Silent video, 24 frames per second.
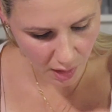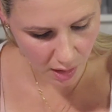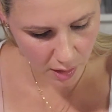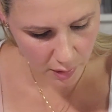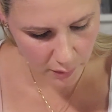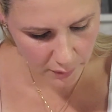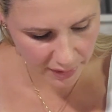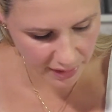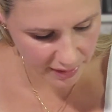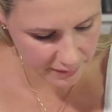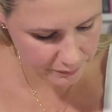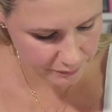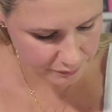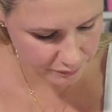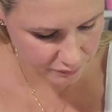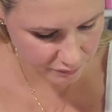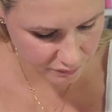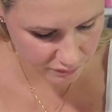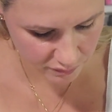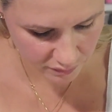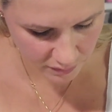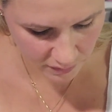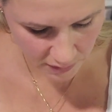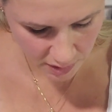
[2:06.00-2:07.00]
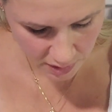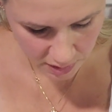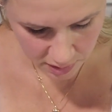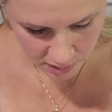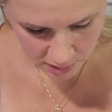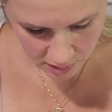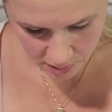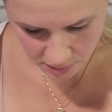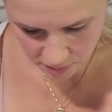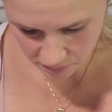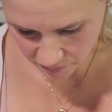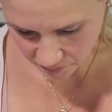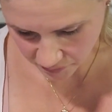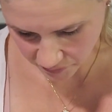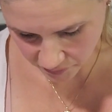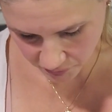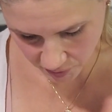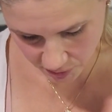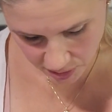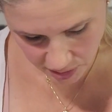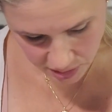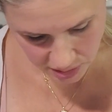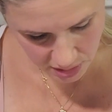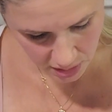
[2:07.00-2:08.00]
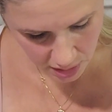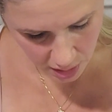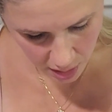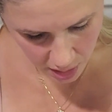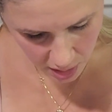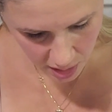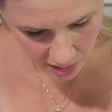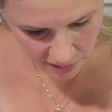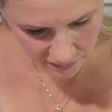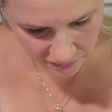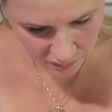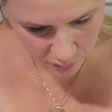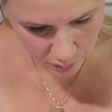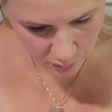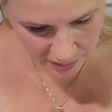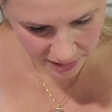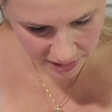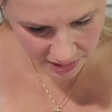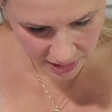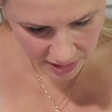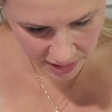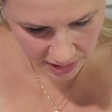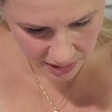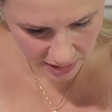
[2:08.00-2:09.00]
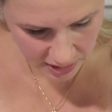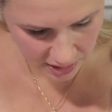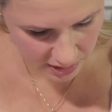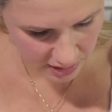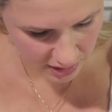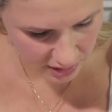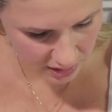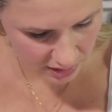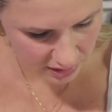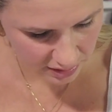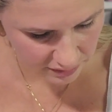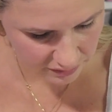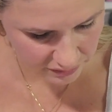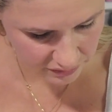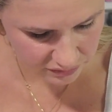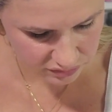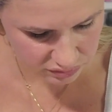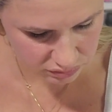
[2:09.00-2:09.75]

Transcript: Okay, first off we have,